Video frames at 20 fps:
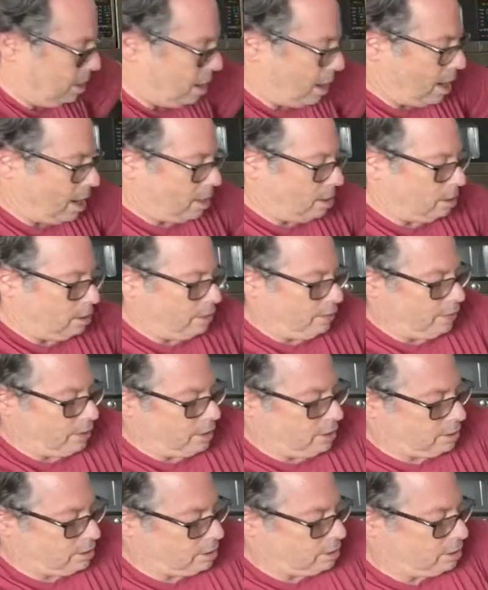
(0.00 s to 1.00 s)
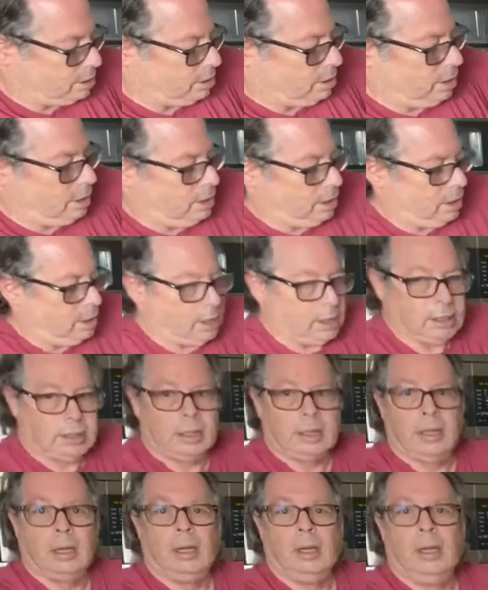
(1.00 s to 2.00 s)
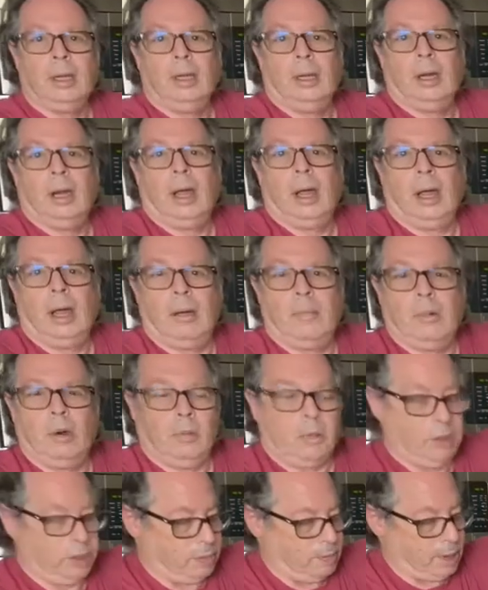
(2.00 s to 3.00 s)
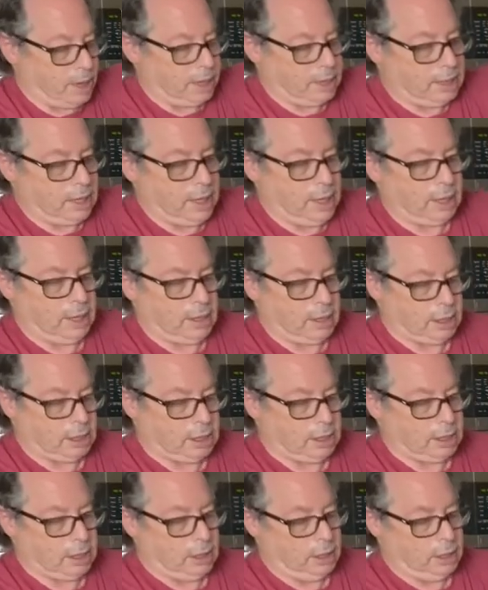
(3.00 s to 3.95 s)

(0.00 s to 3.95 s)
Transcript: I don't know if you could see this, but with my Danish